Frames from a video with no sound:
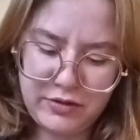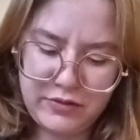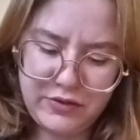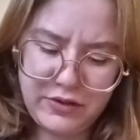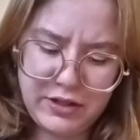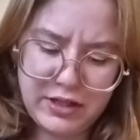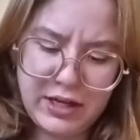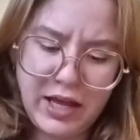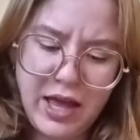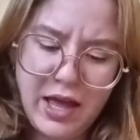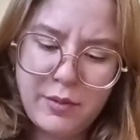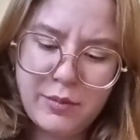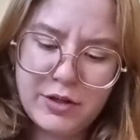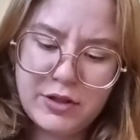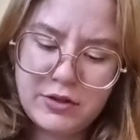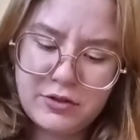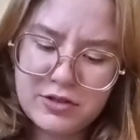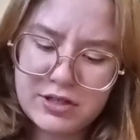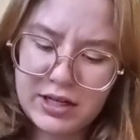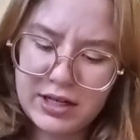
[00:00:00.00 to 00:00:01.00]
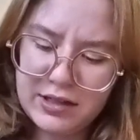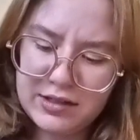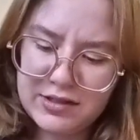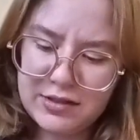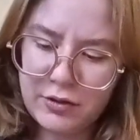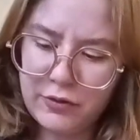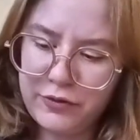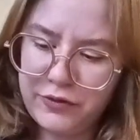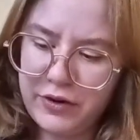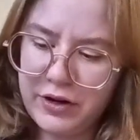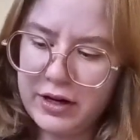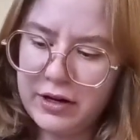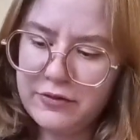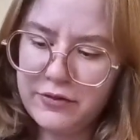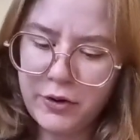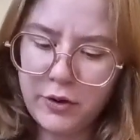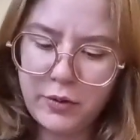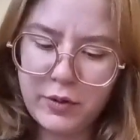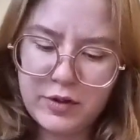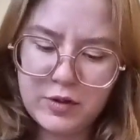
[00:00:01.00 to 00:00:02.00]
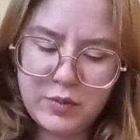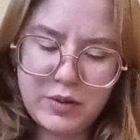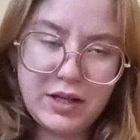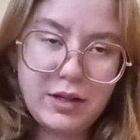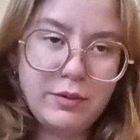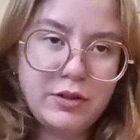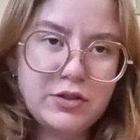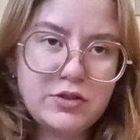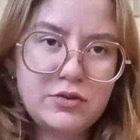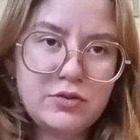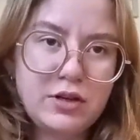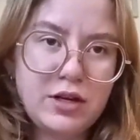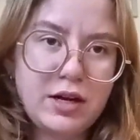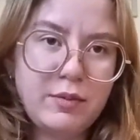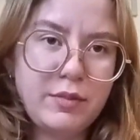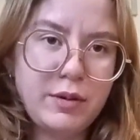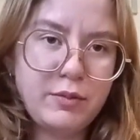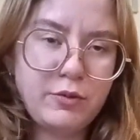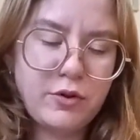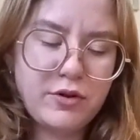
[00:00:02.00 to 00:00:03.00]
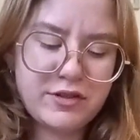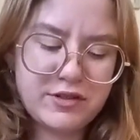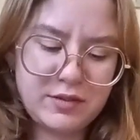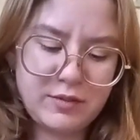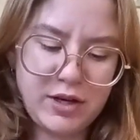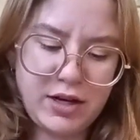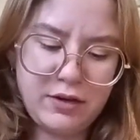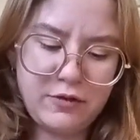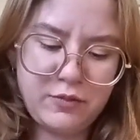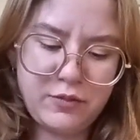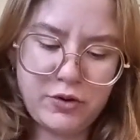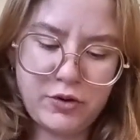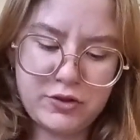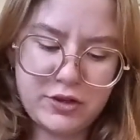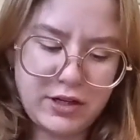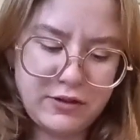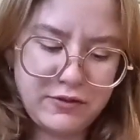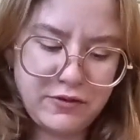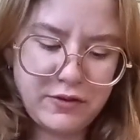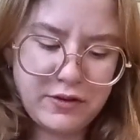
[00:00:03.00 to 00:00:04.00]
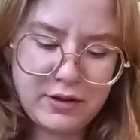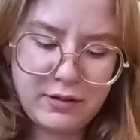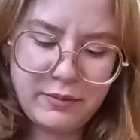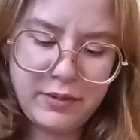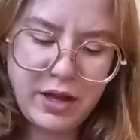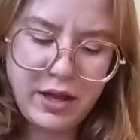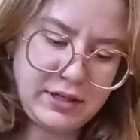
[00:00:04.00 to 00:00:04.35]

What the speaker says: of yarn. But usually so far I've always been able to come up with some kind of project for them.